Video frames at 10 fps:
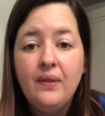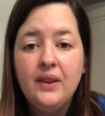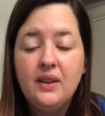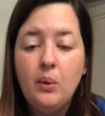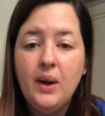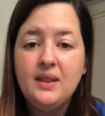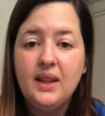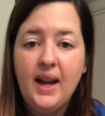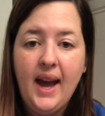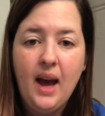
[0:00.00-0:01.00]
So what's
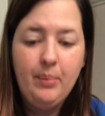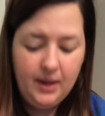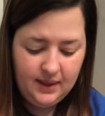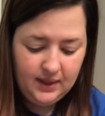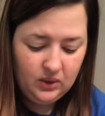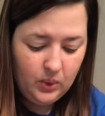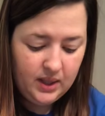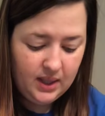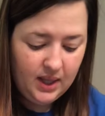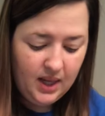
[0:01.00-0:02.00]
going to happen is it's
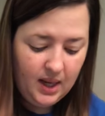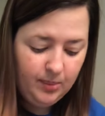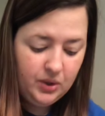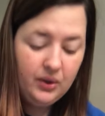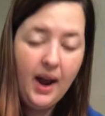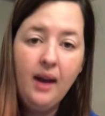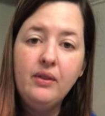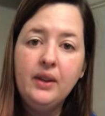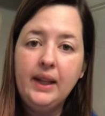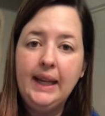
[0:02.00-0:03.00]
going to keep
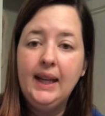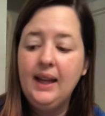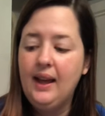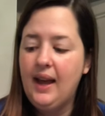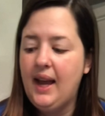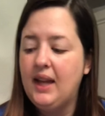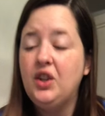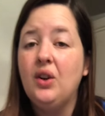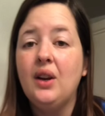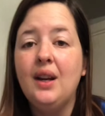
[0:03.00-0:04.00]
traveling, and
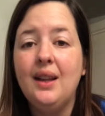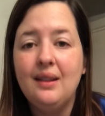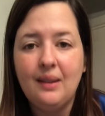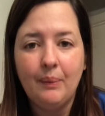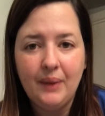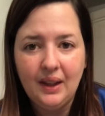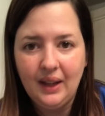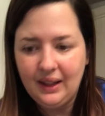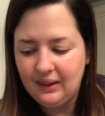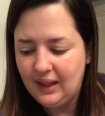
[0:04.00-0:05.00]
you're going to get something
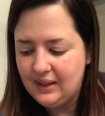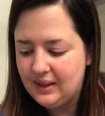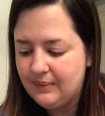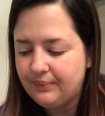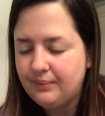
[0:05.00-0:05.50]
like this.